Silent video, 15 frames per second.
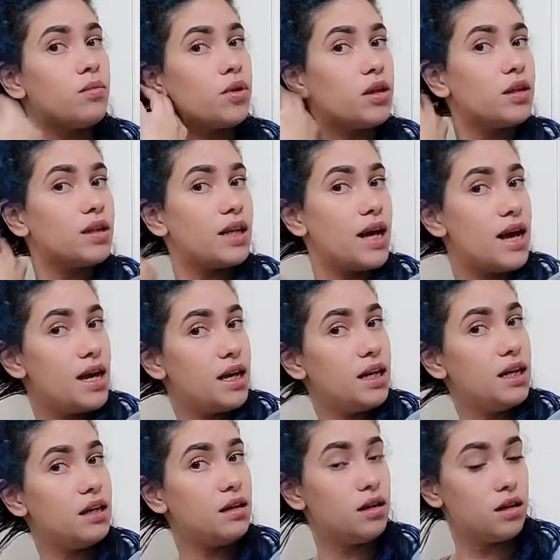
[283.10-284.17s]
put that
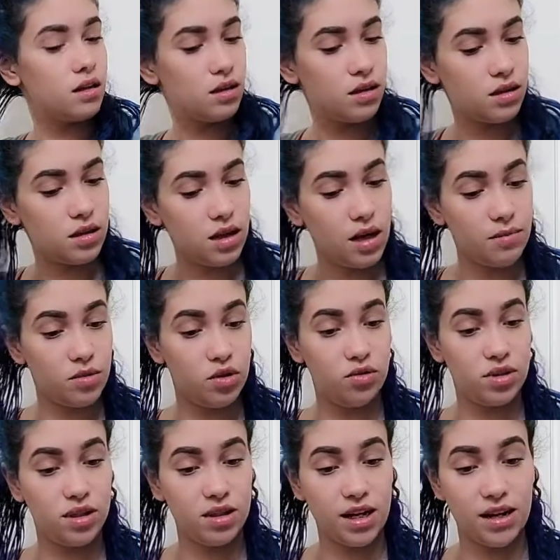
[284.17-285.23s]
in. I'm
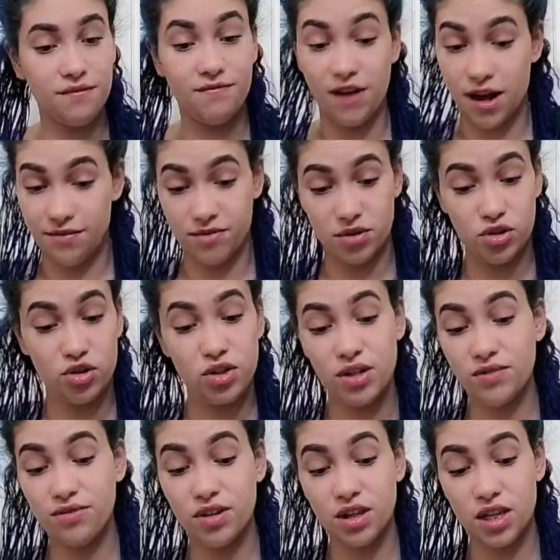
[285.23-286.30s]
using like 500
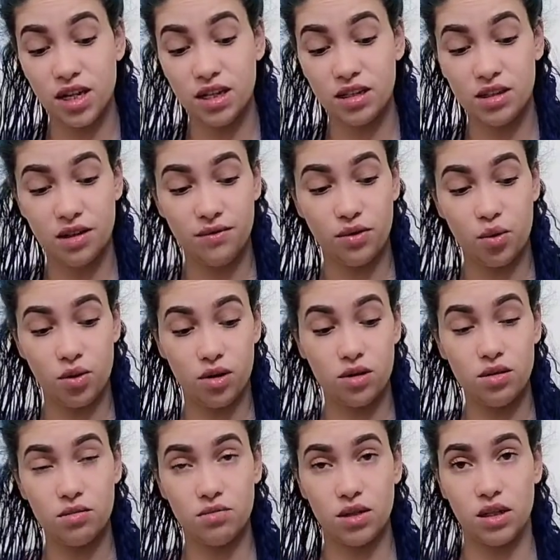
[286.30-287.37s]
different things, of
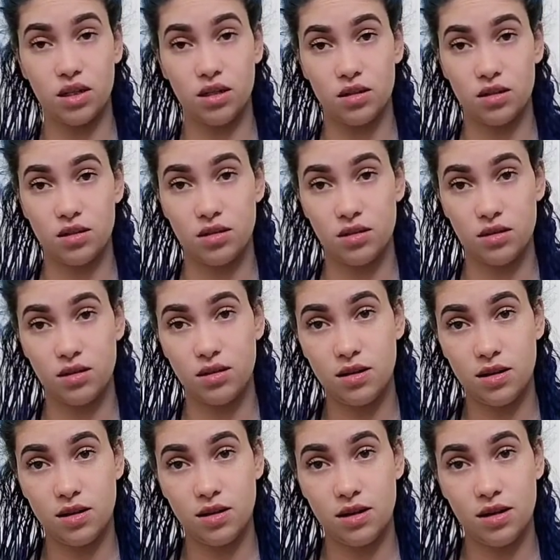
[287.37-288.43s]
course, because
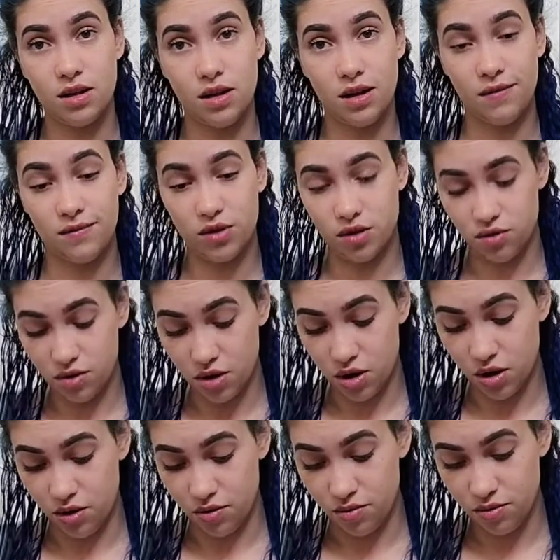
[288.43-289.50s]
if you don't
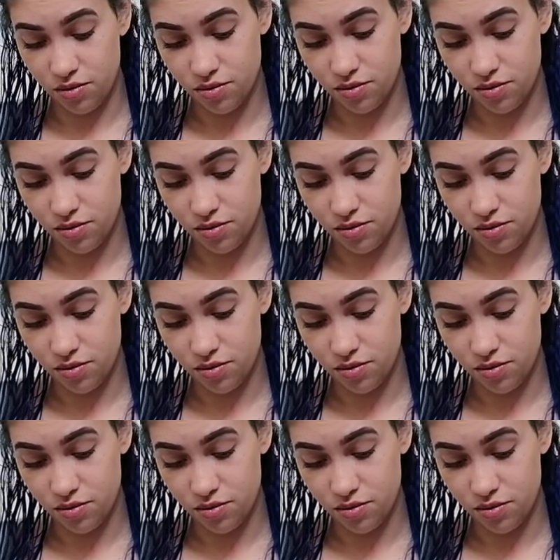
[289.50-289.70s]
know,